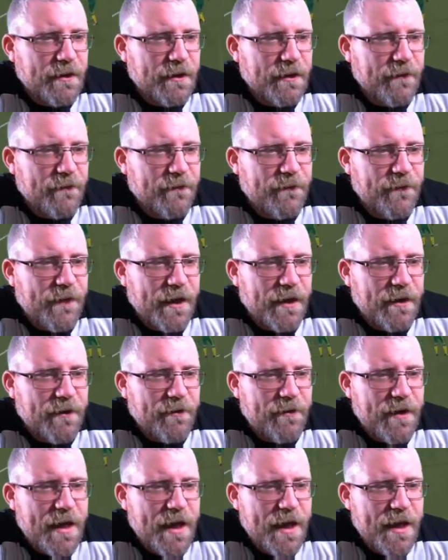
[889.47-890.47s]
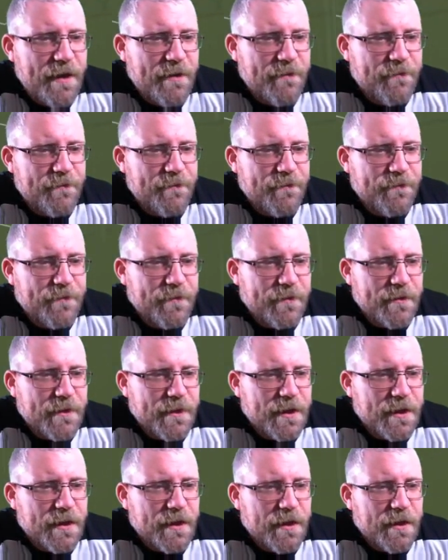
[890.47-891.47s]
and Valerie,
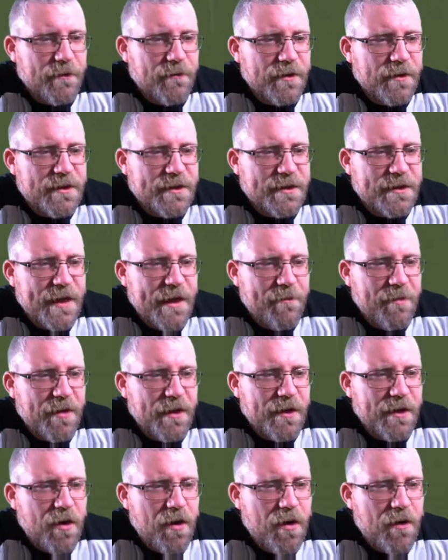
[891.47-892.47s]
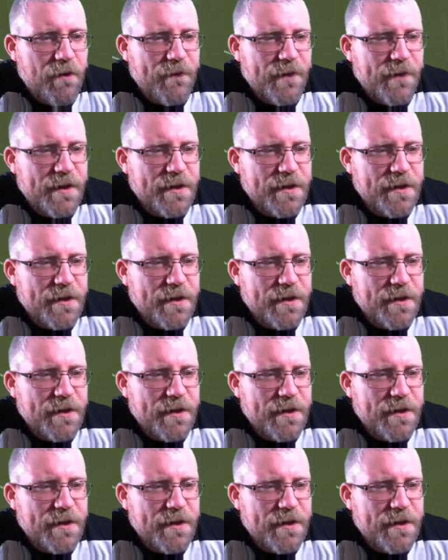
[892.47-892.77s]
and we're stepping off,